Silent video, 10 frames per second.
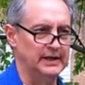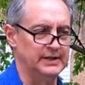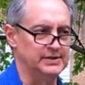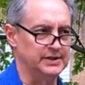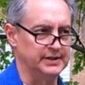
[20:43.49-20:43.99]

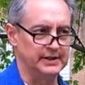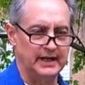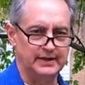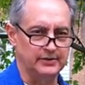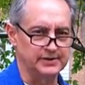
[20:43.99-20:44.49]
It's just that I
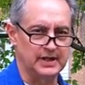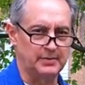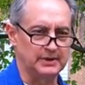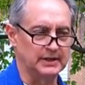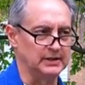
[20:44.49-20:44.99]
had those
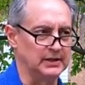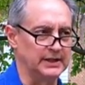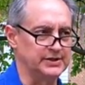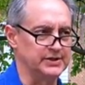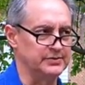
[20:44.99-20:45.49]
couple little
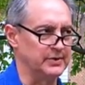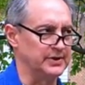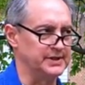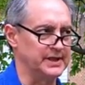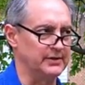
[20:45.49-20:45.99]
glitches where
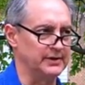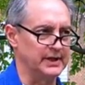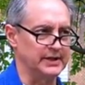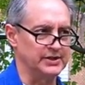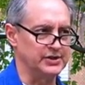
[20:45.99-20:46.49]
the sound
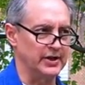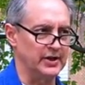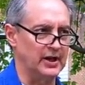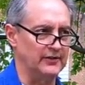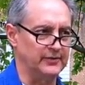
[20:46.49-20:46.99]
kind of shut
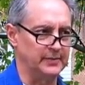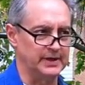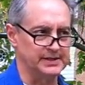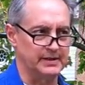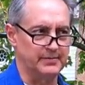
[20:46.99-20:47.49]
off
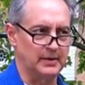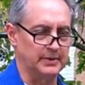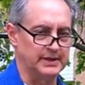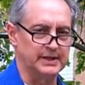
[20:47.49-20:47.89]
because I probably